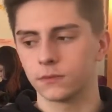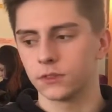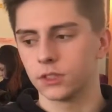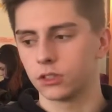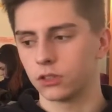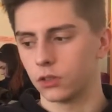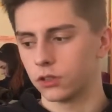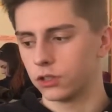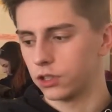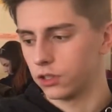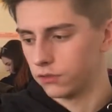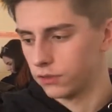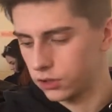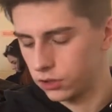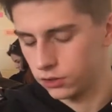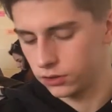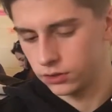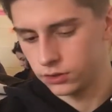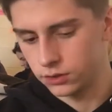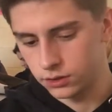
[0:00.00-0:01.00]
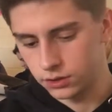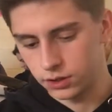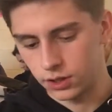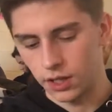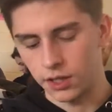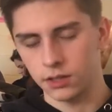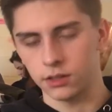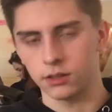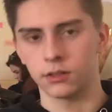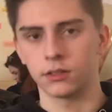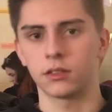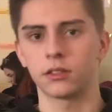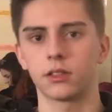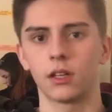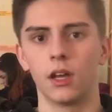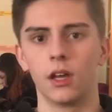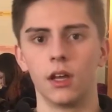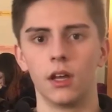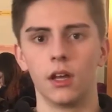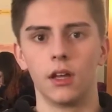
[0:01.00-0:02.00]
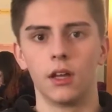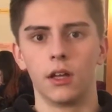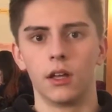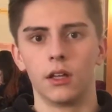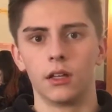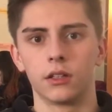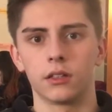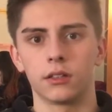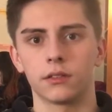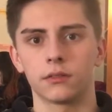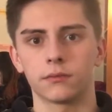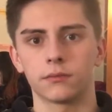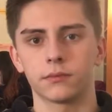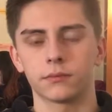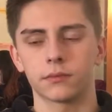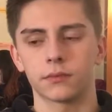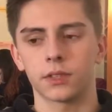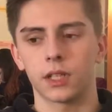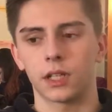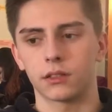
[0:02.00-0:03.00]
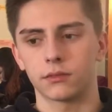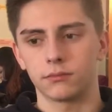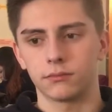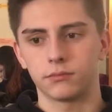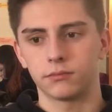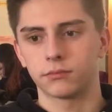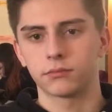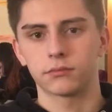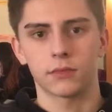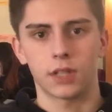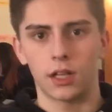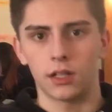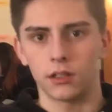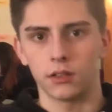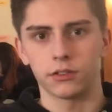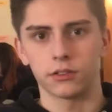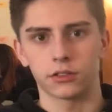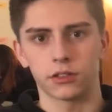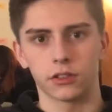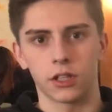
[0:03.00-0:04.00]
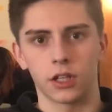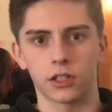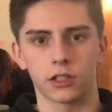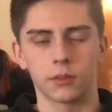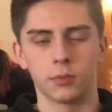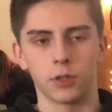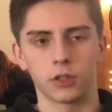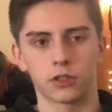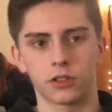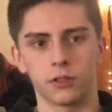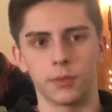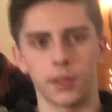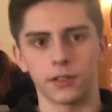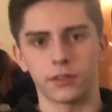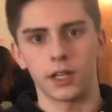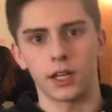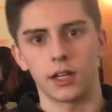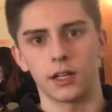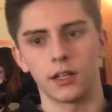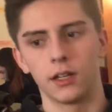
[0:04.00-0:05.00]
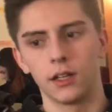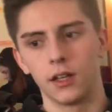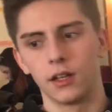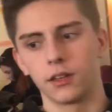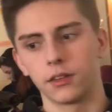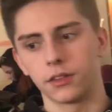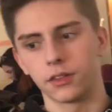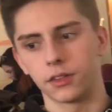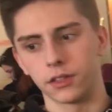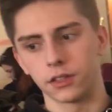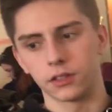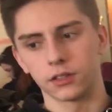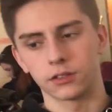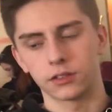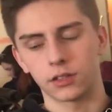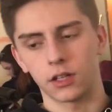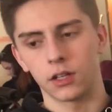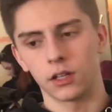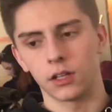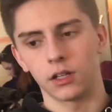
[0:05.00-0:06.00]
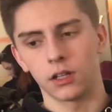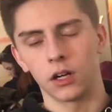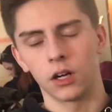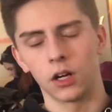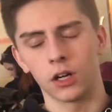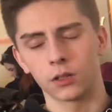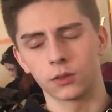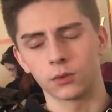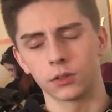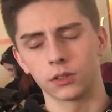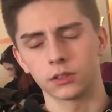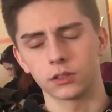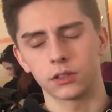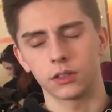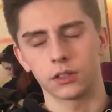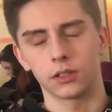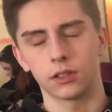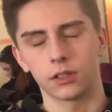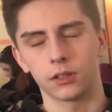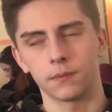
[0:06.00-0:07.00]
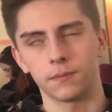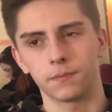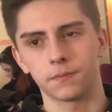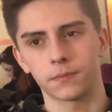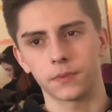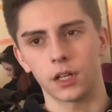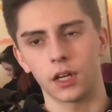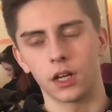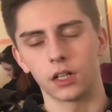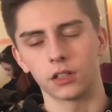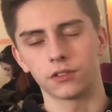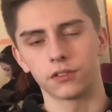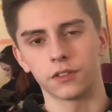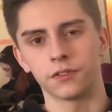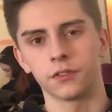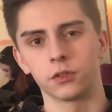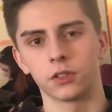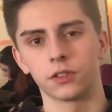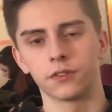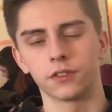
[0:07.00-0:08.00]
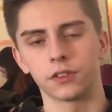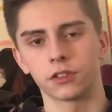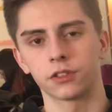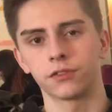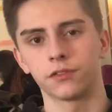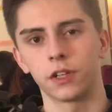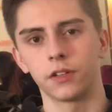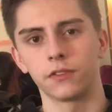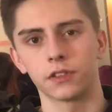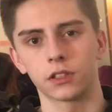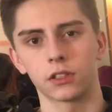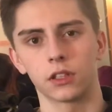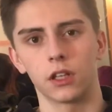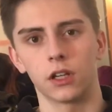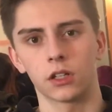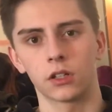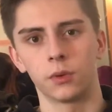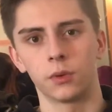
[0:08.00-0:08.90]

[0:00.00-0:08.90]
So she returns, and I don't know, there's a lot of commotion about that. There's Hogwarts or Gryffindor versus Ravenclaw